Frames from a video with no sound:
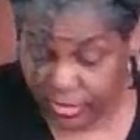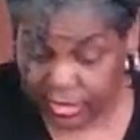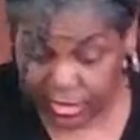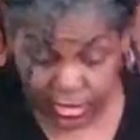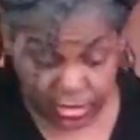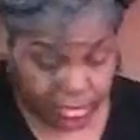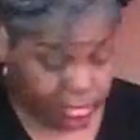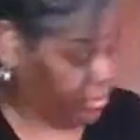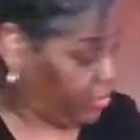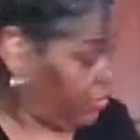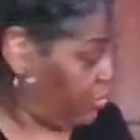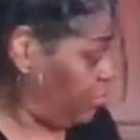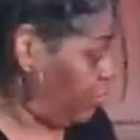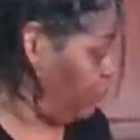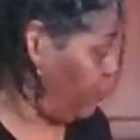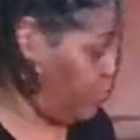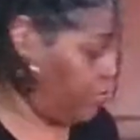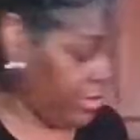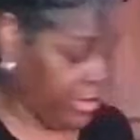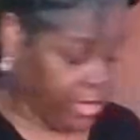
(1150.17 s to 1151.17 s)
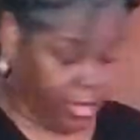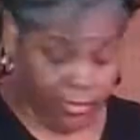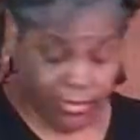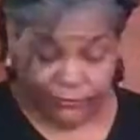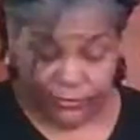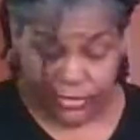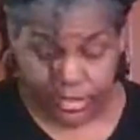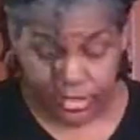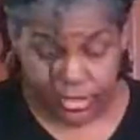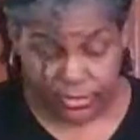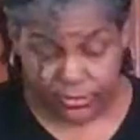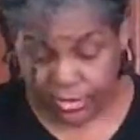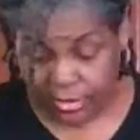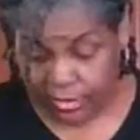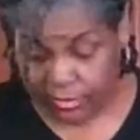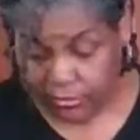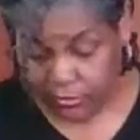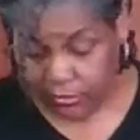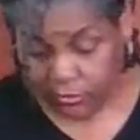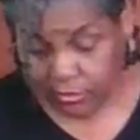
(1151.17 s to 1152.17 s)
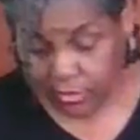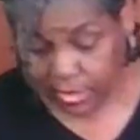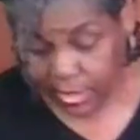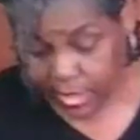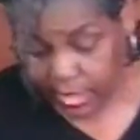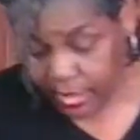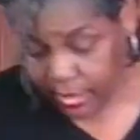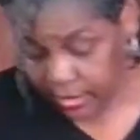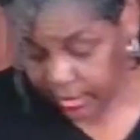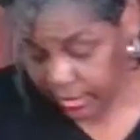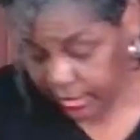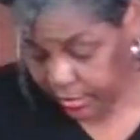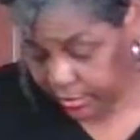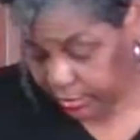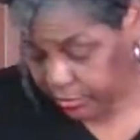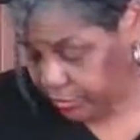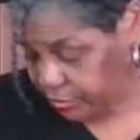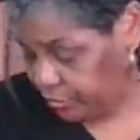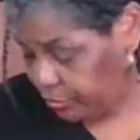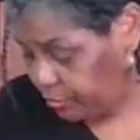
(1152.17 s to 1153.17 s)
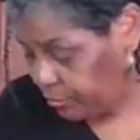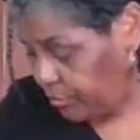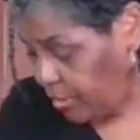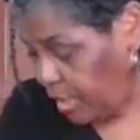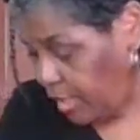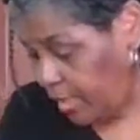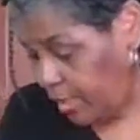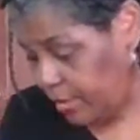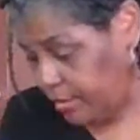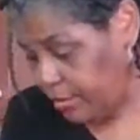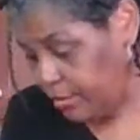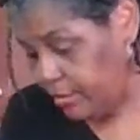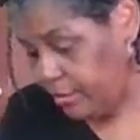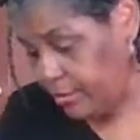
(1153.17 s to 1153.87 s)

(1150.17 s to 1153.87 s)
any stove on. I don't have anything on. It is too hot.